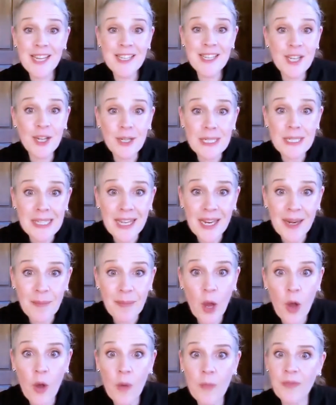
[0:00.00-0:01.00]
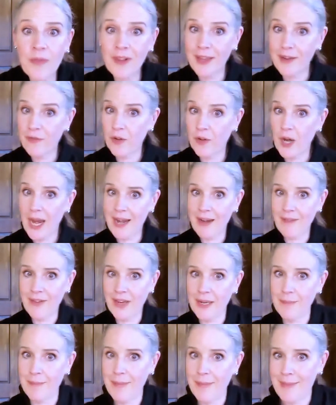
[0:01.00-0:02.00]
you're asleep, mm-hmm. hopefully for eight of it,
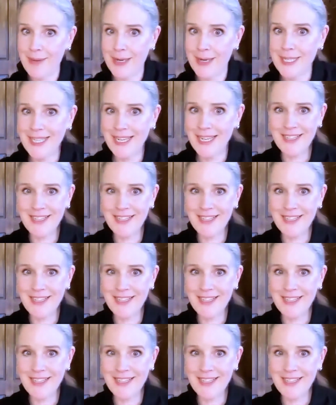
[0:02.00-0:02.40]
maybe six,